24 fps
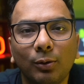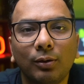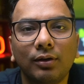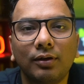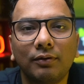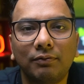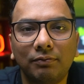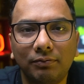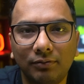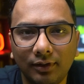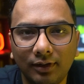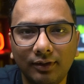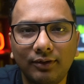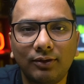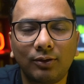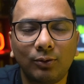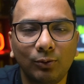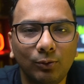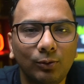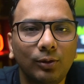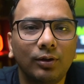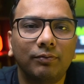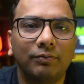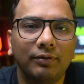on the first
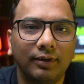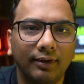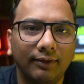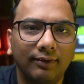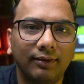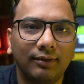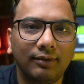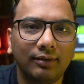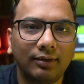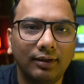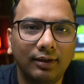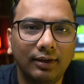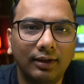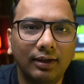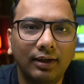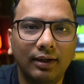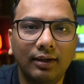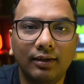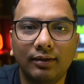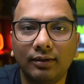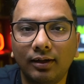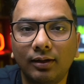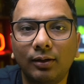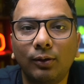rule of risk,
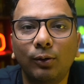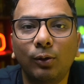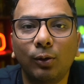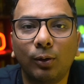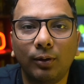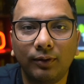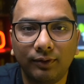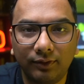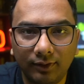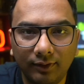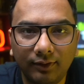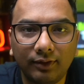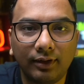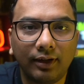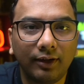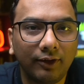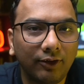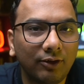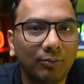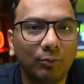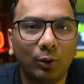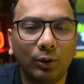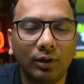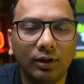that losses are
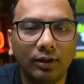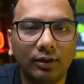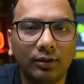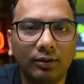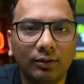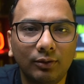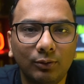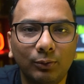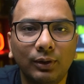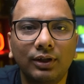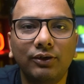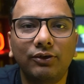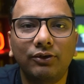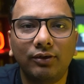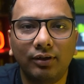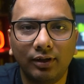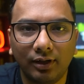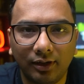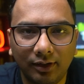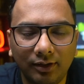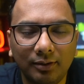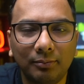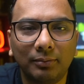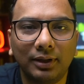smaller when
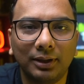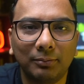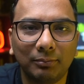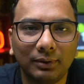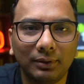shared by